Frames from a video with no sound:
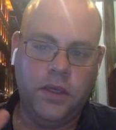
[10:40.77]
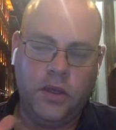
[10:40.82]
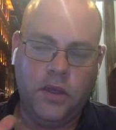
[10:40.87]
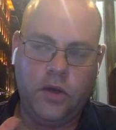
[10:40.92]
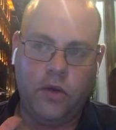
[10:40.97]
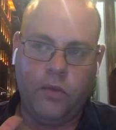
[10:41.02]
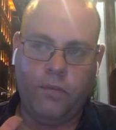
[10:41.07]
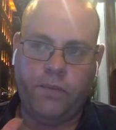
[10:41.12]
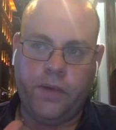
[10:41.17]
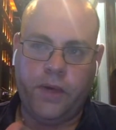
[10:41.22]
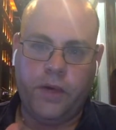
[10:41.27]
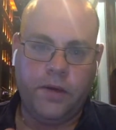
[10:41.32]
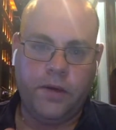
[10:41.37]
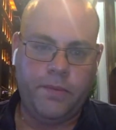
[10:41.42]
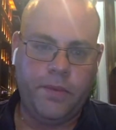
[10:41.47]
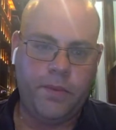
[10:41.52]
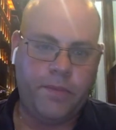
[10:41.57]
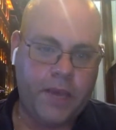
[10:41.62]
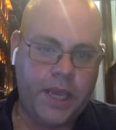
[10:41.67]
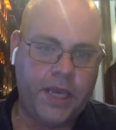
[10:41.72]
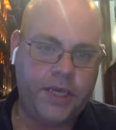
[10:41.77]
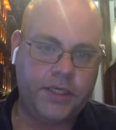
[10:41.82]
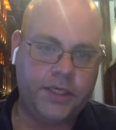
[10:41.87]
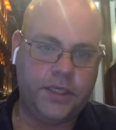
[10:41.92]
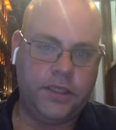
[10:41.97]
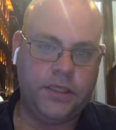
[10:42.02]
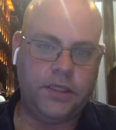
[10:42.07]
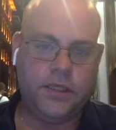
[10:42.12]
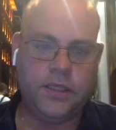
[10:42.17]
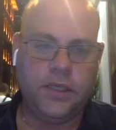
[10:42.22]
it's better to be
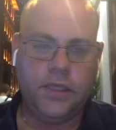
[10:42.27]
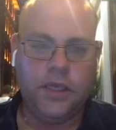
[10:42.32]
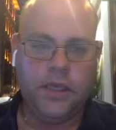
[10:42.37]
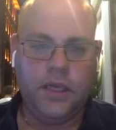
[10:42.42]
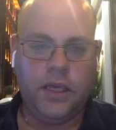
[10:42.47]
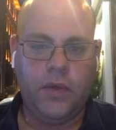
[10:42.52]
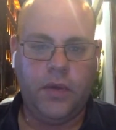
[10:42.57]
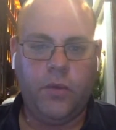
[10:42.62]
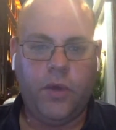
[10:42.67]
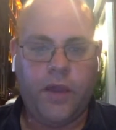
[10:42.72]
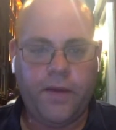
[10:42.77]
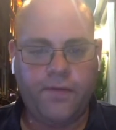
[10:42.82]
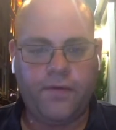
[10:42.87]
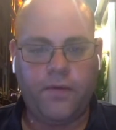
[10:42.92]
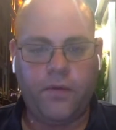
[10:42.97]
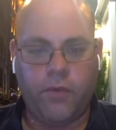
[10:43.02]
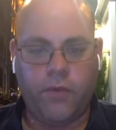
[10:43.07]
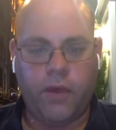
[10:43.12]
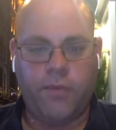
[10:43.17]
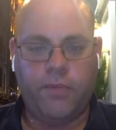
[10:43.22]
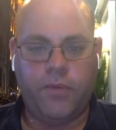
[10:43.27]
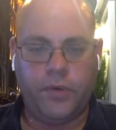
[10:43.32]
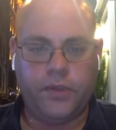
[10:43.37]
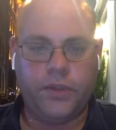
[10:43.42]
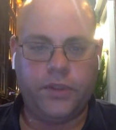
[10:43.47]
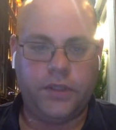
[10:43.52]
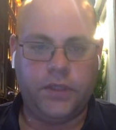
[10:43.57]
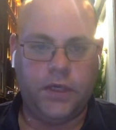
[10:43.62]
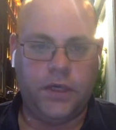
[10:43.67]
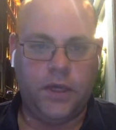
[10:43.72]
patient and wait for the right
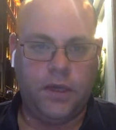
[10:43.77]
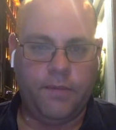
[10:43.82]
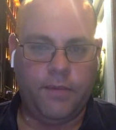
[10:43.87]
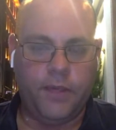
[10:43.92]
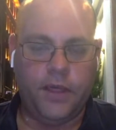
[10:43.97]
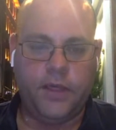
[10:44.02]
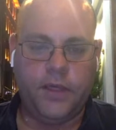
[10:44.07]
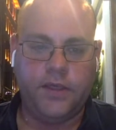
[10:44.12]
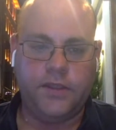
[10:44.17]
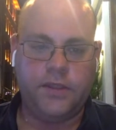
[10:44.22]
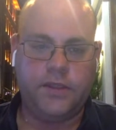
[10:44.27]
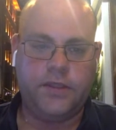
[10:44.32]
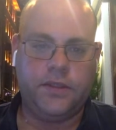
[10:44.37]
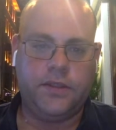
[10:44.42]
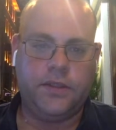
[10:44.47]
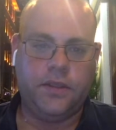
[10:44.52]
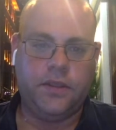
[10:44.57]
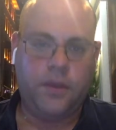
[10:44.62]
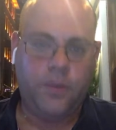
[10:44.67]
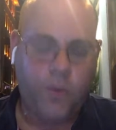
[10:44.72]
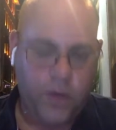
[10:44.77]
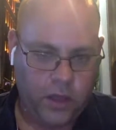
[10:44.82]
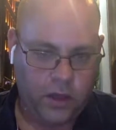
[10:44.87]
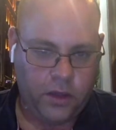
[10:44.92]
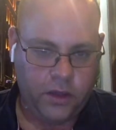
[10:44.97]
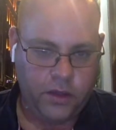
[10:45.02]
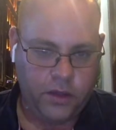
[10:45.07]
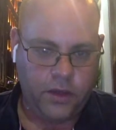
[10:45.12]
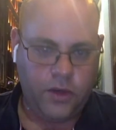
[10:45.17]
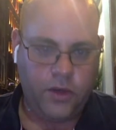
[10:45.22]
person to come, because they
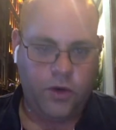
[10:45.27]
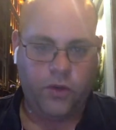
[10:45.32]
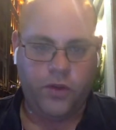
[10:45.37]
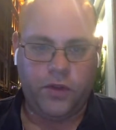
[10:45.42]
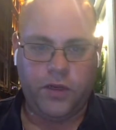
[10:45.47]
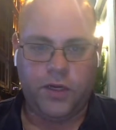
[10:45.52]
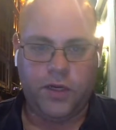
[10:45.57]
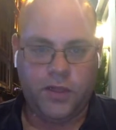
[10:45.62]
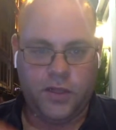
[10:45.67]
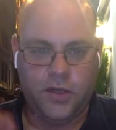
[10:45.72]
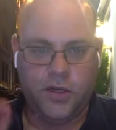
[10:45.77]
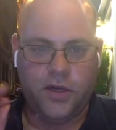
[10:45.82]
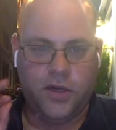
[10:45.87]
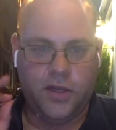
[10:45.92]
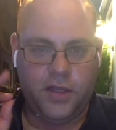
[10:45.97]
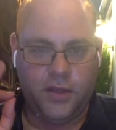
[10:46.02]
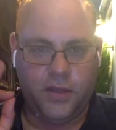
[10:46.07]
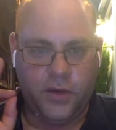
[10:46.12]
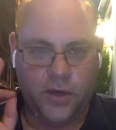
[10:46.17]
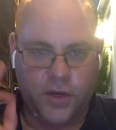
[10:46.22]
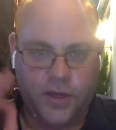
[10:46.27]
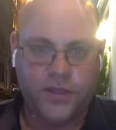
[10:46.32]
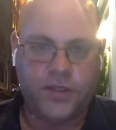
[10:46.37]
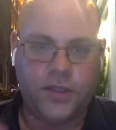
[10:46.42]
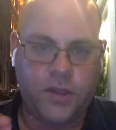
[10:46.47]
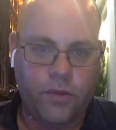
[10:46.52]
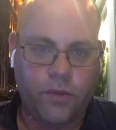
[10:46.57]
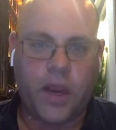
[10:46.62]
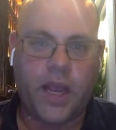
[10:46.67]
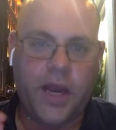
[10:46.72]
will. There is
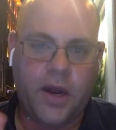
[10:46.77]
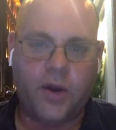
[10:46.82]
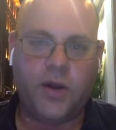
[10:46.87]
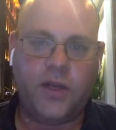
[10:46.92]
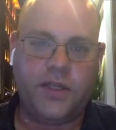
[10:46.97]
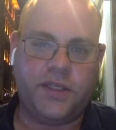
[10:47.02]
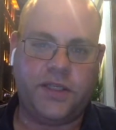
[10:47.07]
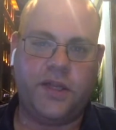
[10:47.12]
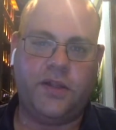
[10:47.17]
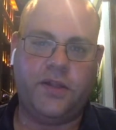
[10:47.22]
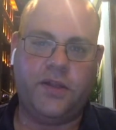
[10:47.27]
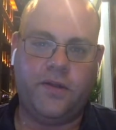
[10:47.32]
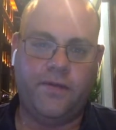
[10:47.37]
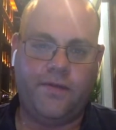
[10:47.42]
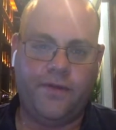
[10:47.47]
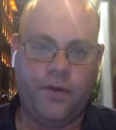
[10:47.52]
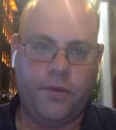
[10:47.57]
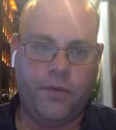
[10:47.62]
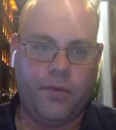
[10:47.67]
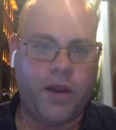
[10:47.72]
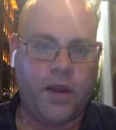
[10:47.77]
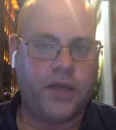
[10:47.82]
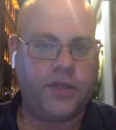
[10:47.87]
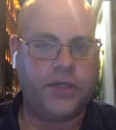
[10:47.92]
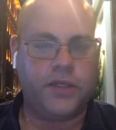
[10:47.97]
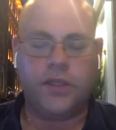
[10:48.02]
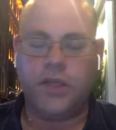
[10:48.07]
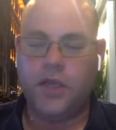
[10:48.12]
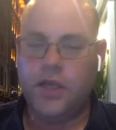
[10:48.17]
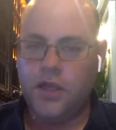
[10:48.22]
the right artist out there for your
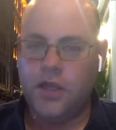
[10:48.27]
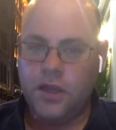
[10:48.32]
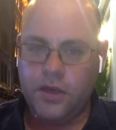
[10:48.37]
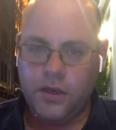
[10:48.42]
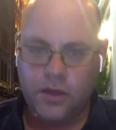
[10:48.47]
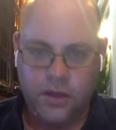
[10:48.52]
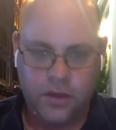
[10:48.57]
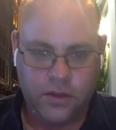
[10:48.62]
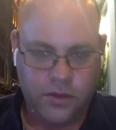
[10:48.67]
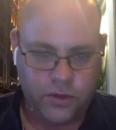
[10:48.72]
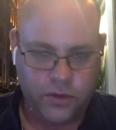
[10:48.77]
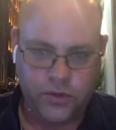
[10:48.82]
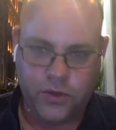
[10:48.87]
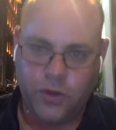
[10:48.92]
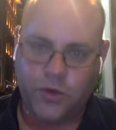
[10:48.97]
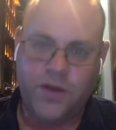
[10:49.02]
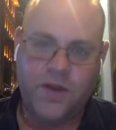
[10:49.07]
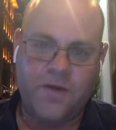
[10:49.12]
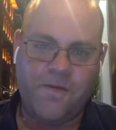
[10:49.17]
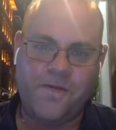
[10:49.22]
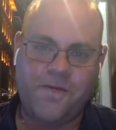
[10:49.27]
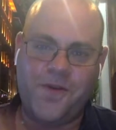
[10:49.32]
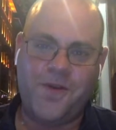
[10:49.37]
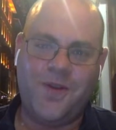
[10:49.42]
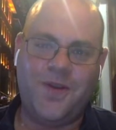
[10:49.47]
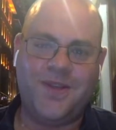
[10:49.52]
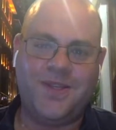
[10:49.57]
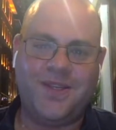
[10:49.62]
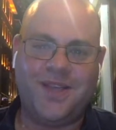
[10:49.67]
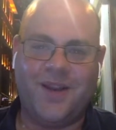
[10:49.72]
project. There's no need for
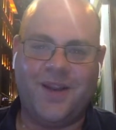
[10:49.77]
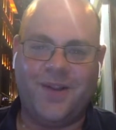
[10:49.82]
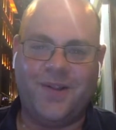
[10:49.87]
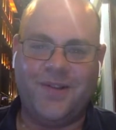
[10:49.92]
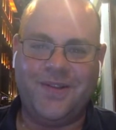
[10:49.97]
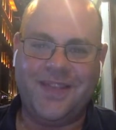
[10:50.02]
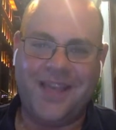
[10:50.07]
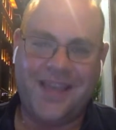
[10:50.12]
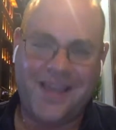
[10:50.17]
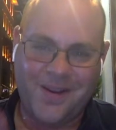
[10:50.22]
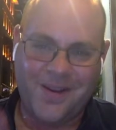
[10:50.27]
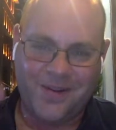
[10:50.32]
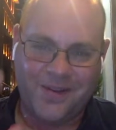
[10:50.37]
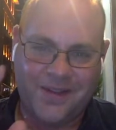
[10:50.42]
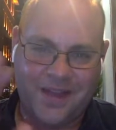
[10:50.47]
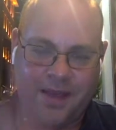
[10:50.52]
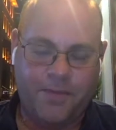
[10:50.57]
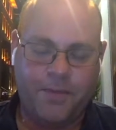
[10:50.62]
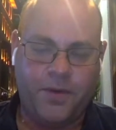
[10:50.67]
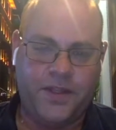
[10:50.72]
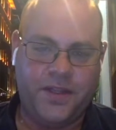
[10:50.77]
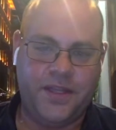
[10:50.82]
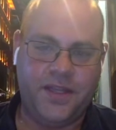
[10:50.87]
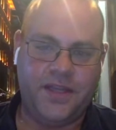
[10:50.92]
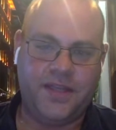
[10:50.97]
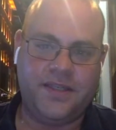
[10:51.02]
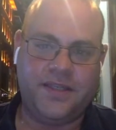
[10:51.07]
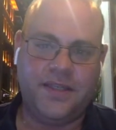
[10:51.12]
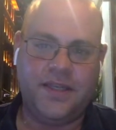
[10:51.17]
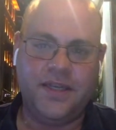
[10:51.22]
you to settle. Take your time with this,